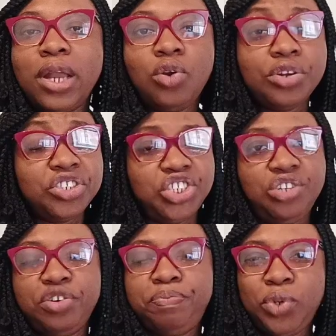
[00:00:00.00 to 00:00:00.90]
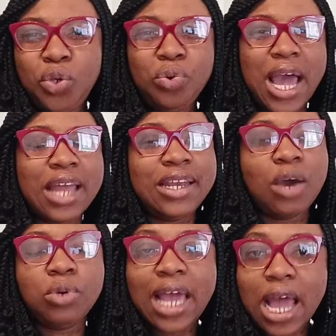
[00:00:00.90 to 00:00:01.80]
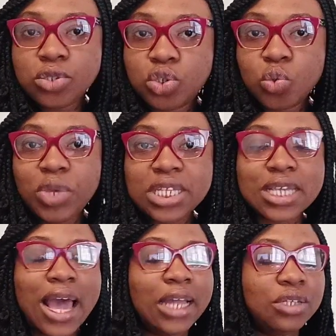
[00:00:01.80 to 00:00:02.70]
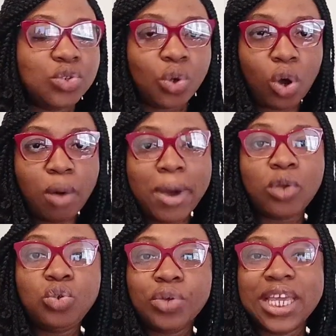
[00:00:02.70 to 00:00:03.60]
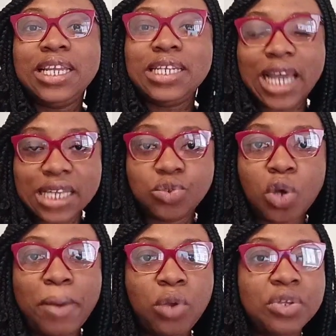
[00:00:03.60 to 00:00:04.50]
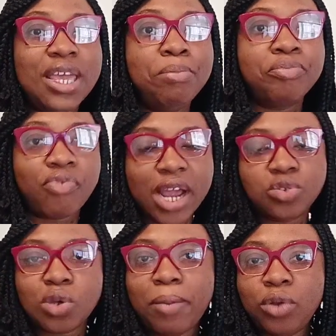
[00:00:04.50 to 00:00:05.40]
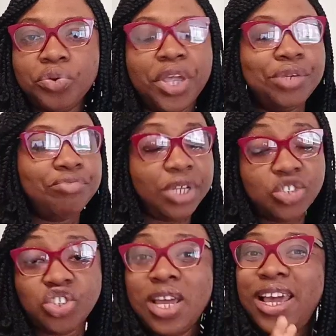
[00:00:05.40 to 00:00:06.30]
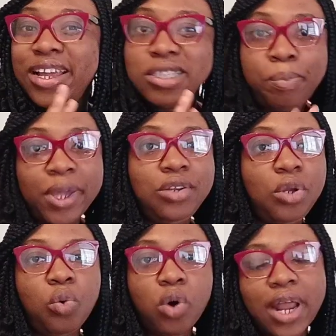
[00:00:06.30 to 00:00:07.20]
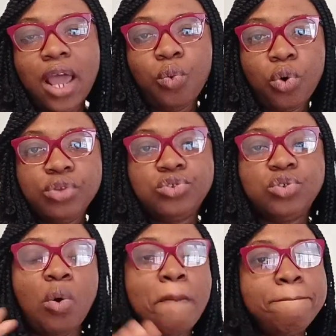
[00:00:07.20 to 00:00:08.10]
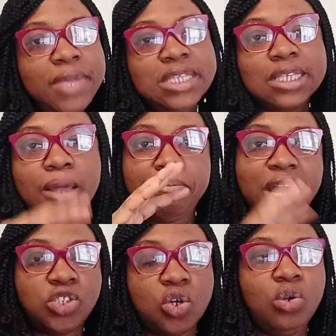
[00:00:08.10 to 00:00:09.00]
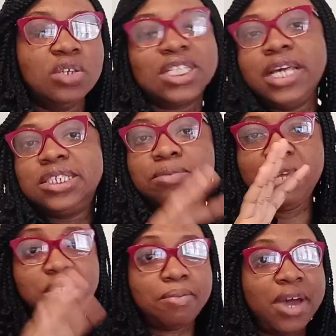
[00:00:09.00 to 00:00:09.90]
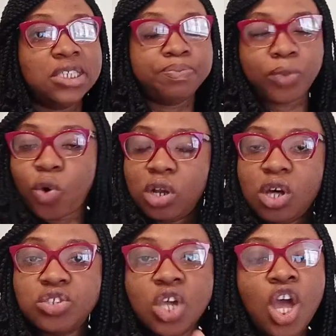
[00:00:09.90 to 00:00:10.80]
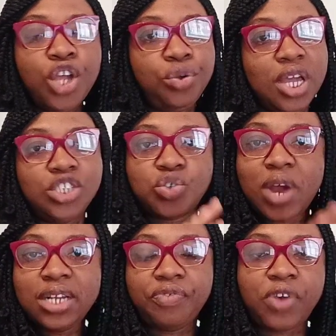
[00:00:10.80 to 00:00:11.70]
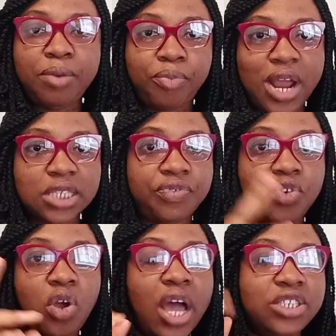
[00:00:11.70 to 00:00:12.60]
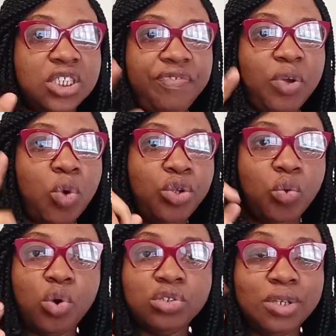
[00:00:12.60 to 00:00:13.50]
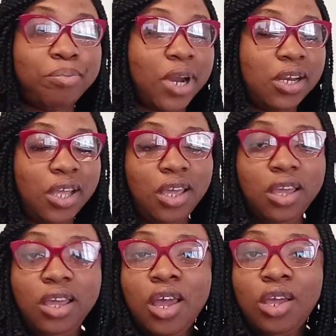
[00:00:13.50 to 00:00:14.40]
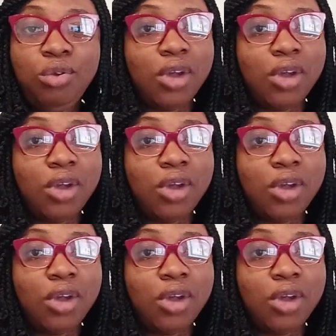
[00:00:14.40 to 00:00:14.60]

or another shade of blue, and I would add to it, and it will come out looking nice, come out looking bright, come out looking rich, depending on what I want. So mix and match colors. Learn to mix and match colors. You can try different brands. If you're not achieving what you want with brand A,